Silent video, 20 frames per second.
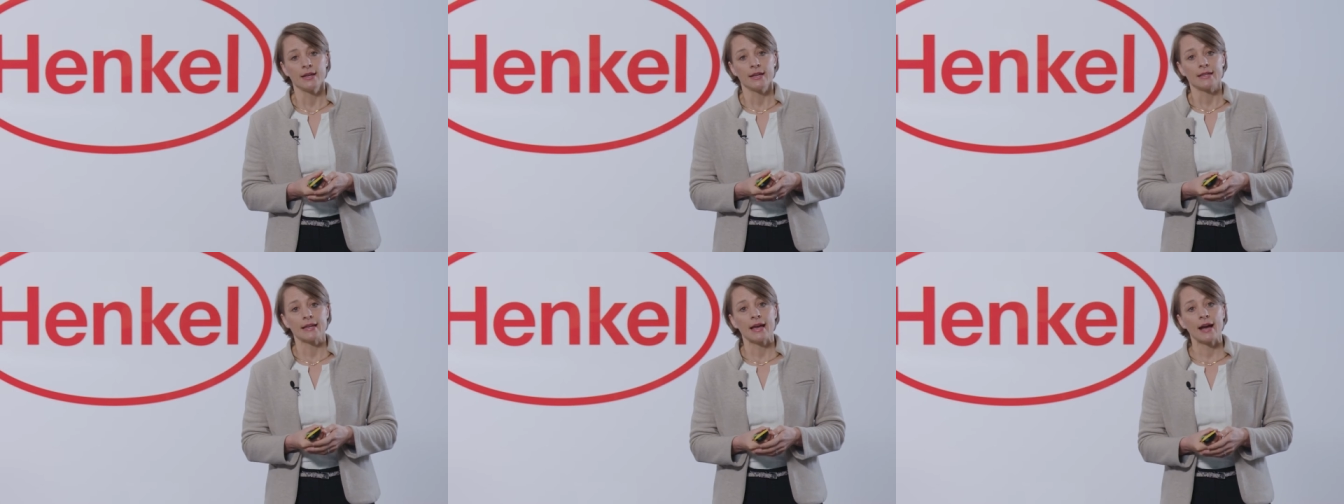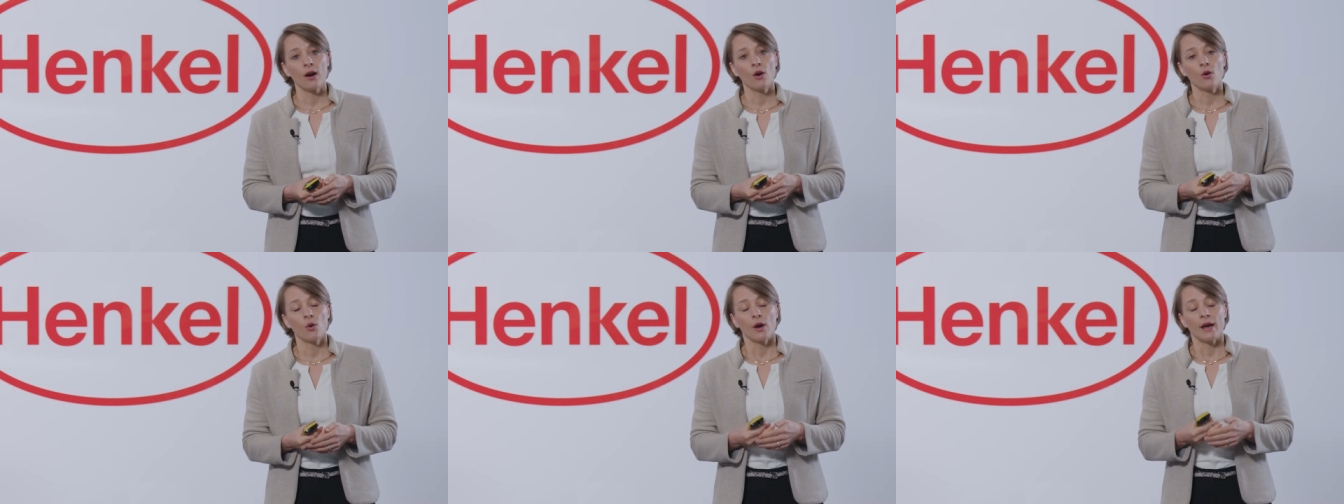
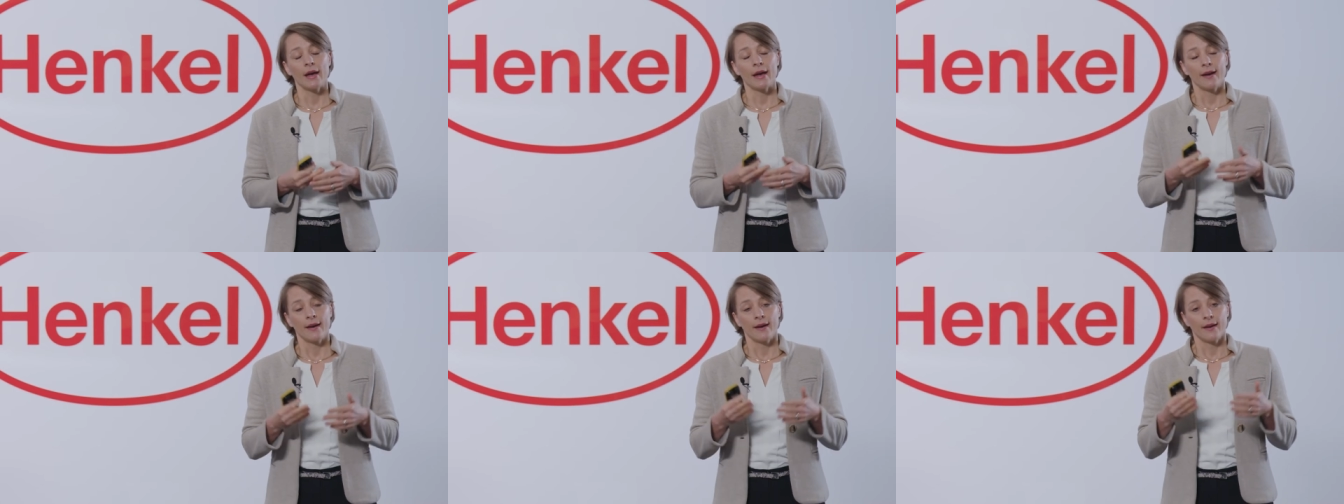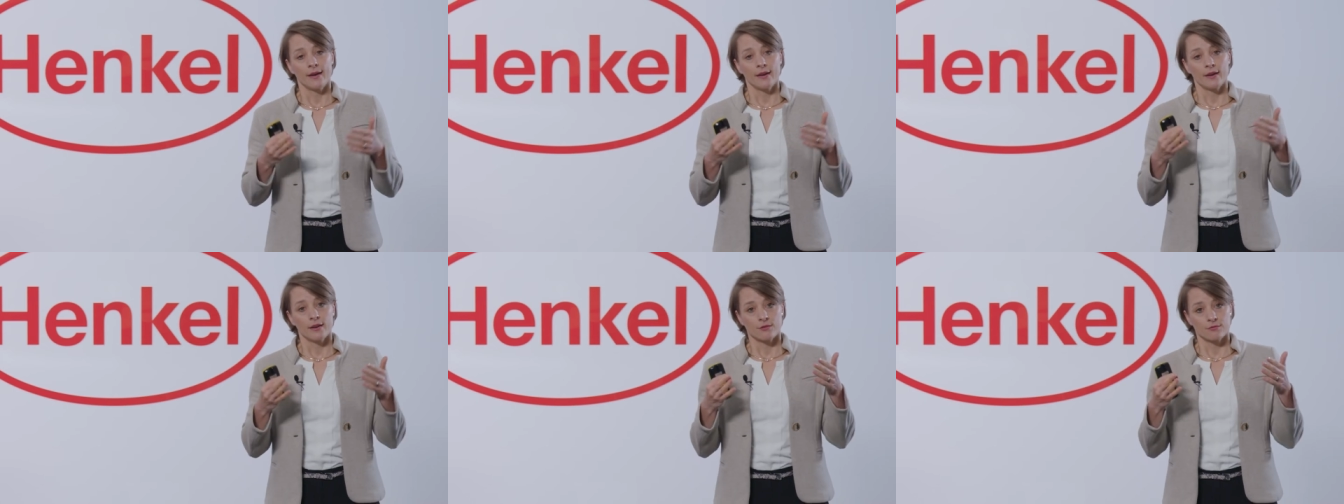Now,
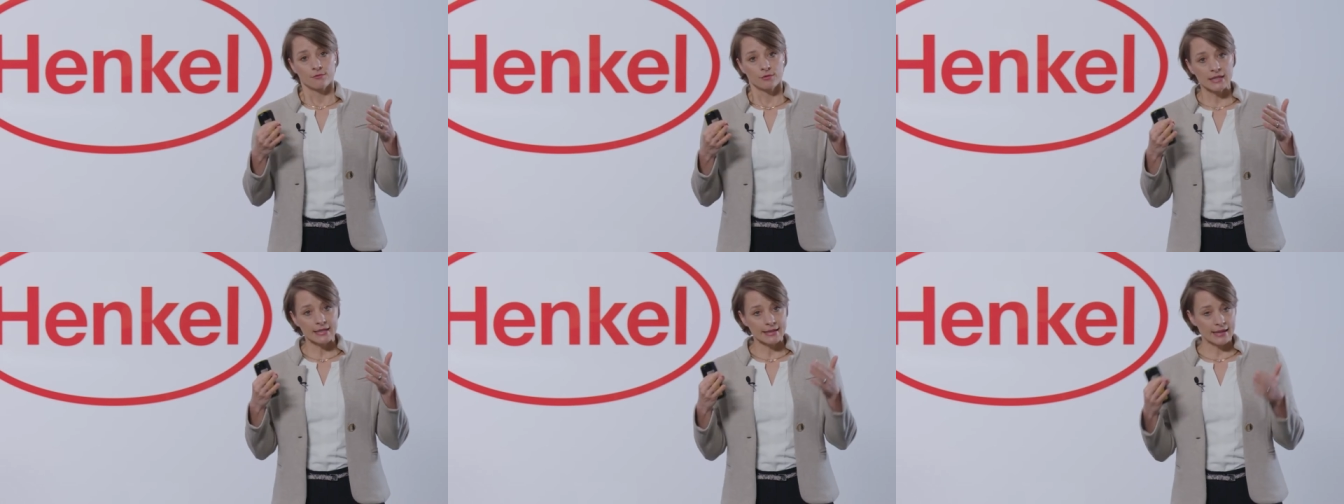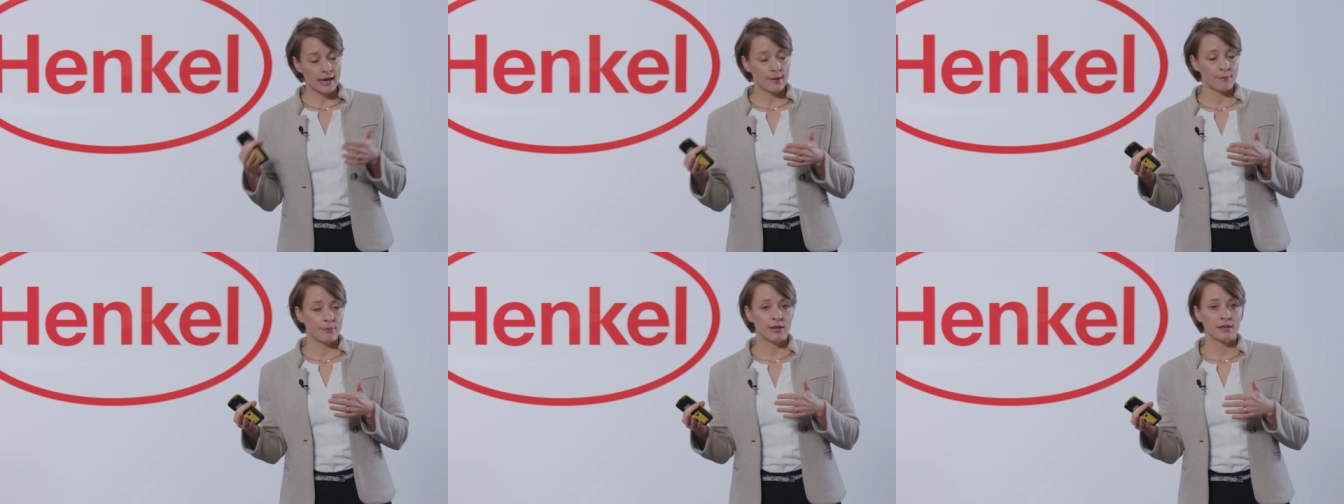
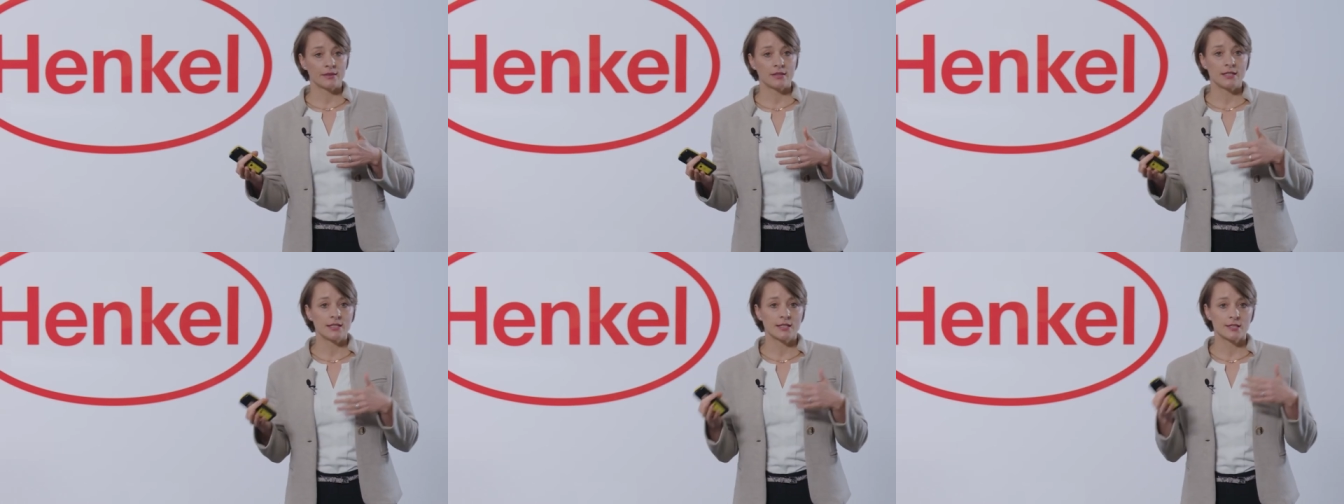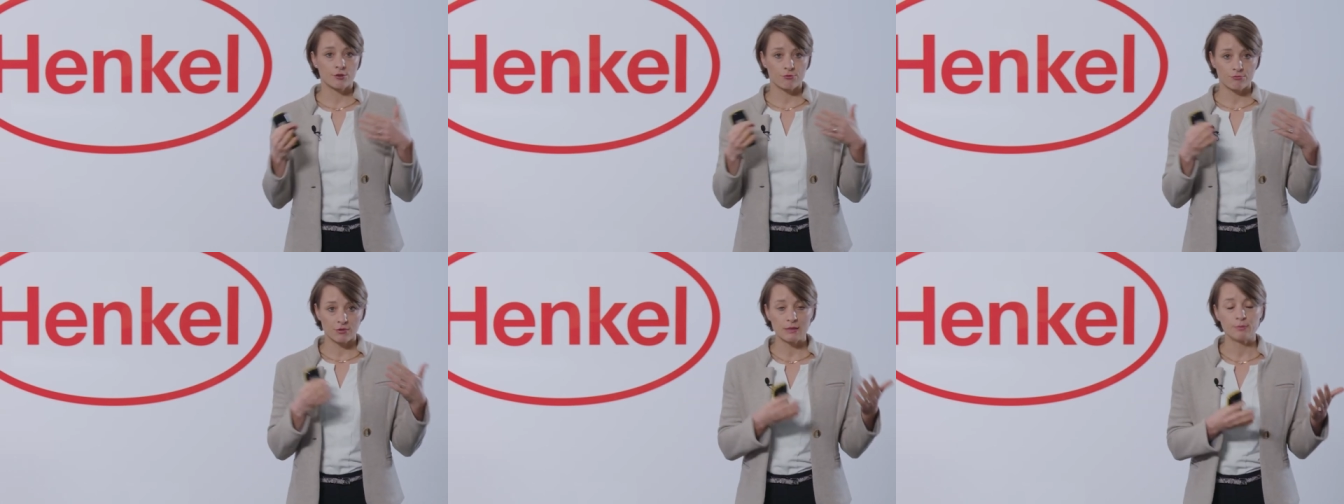recapping
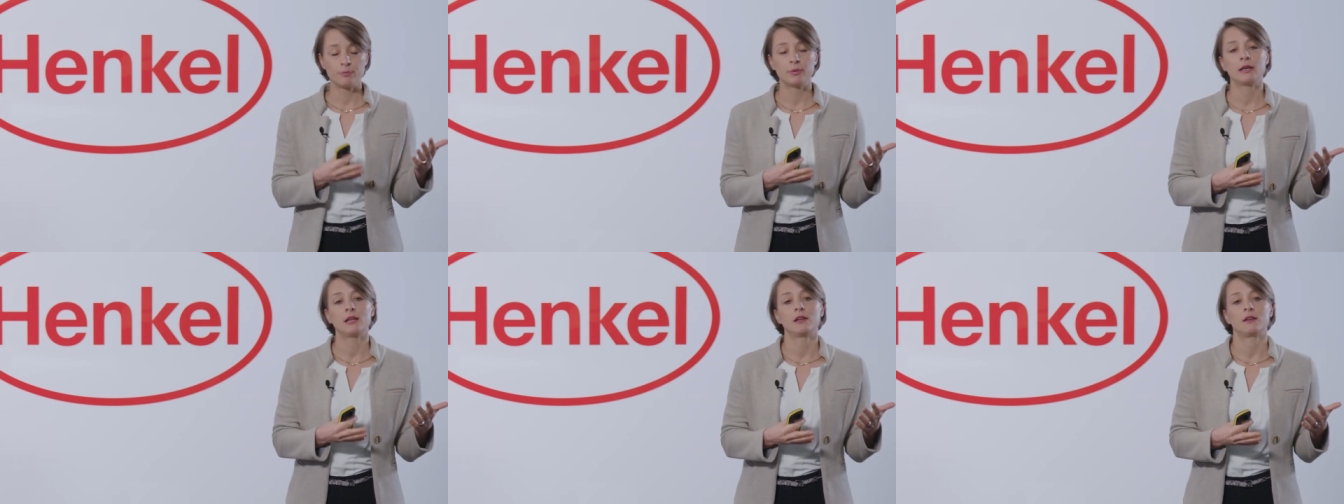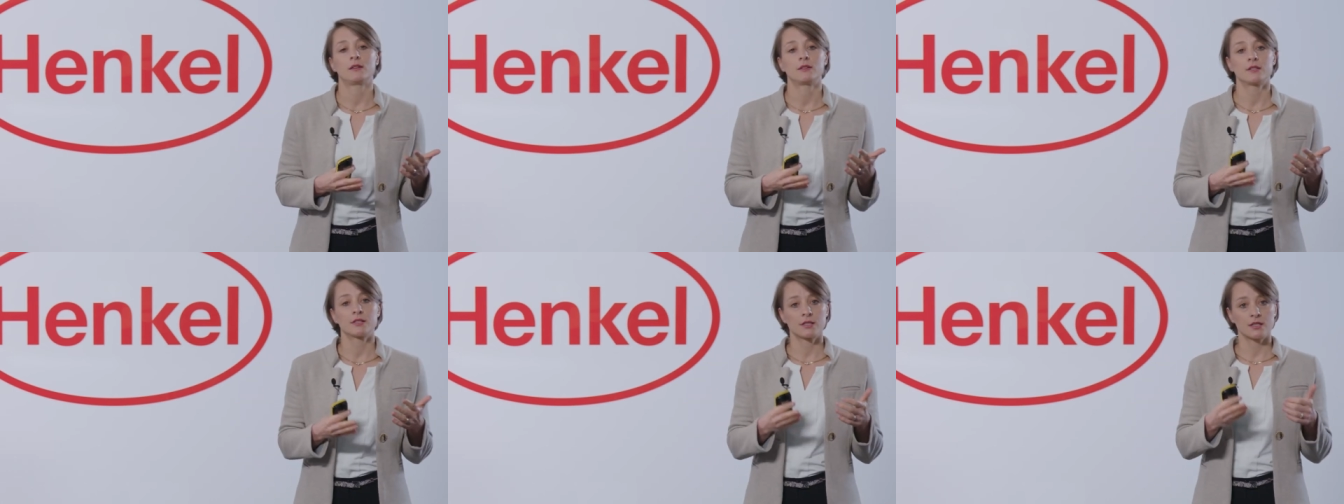these three
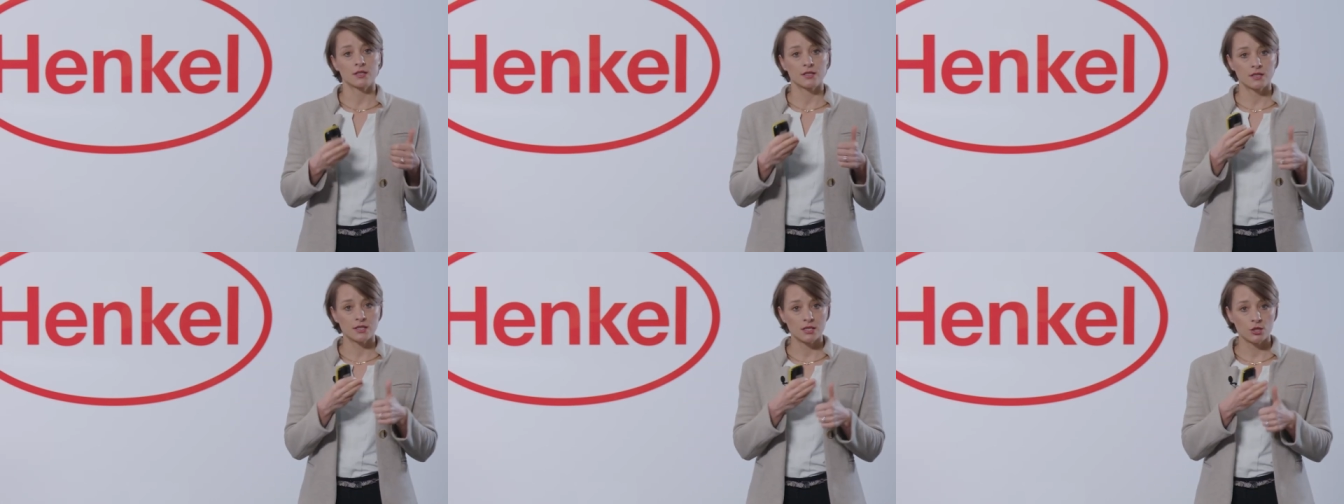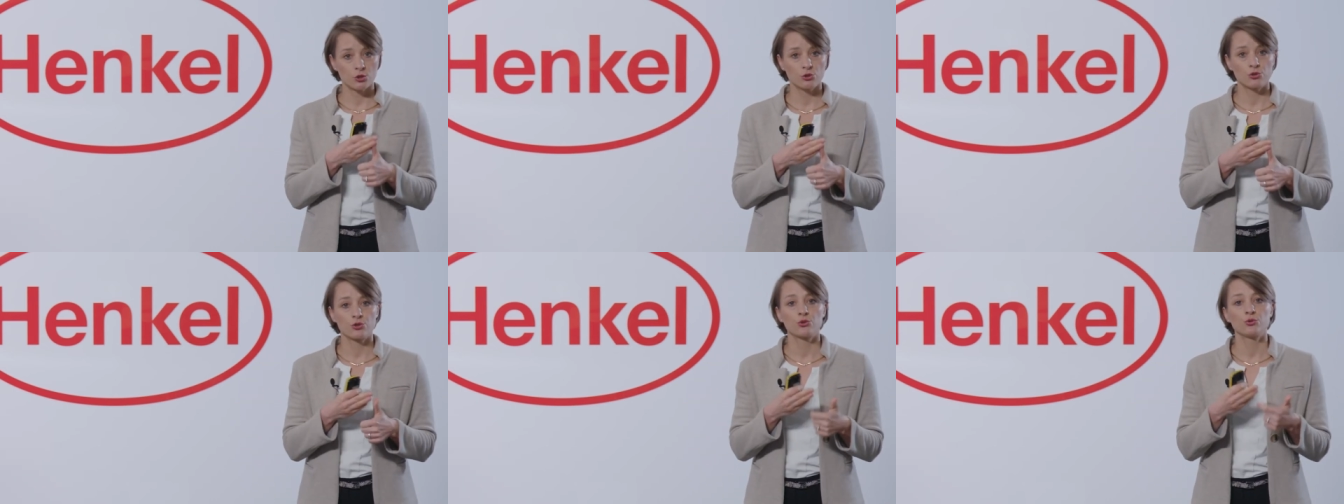pillars,
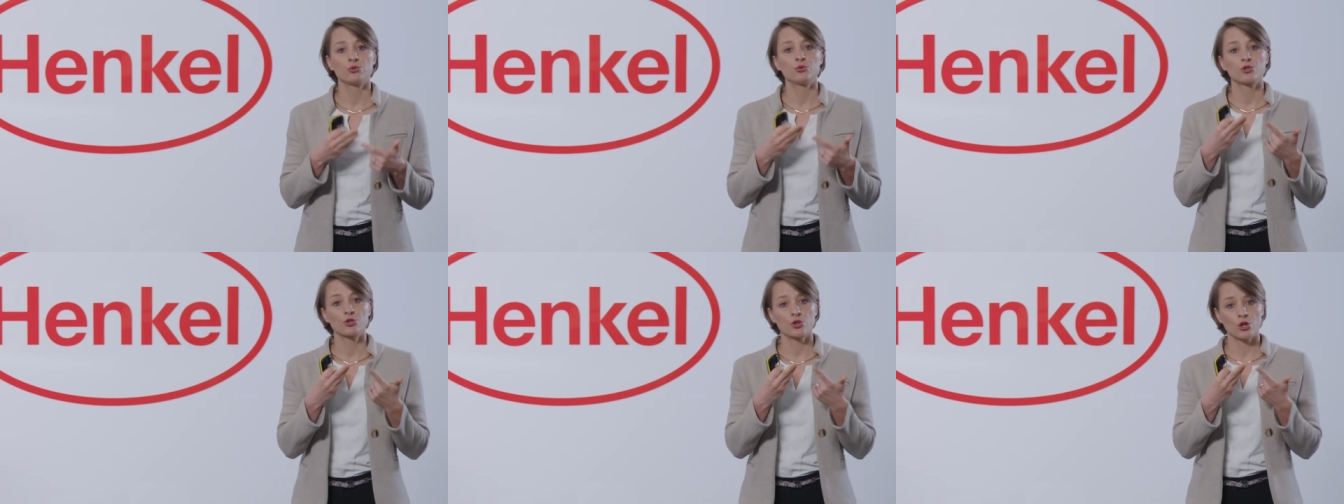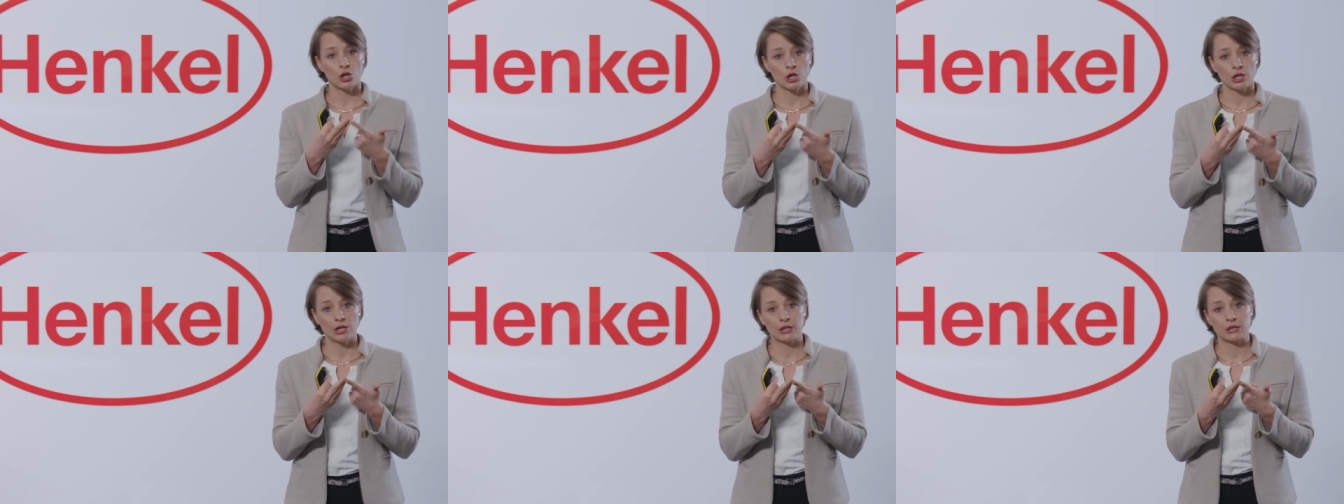CO2,
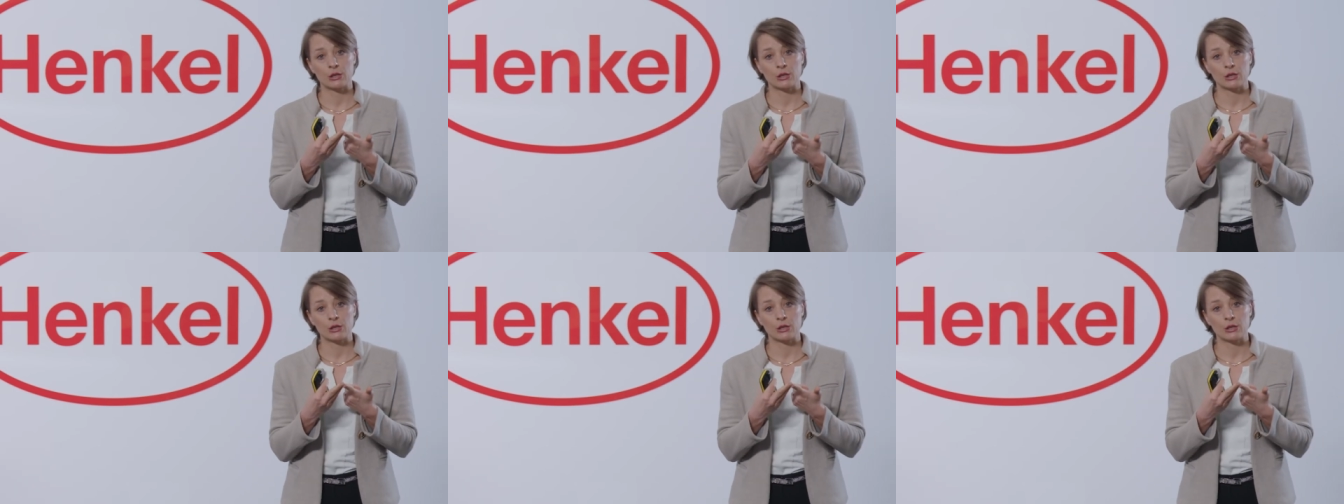circular